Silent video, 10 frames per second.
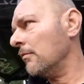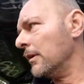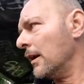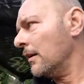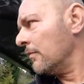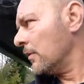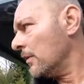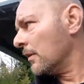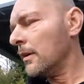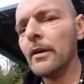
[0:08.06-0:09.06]

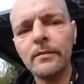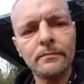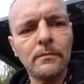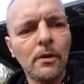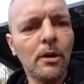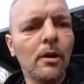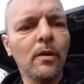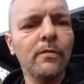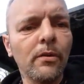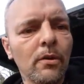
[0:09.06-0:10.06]
whatever, I
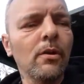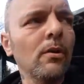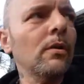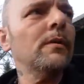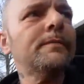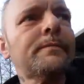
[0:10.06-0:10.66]
love you all.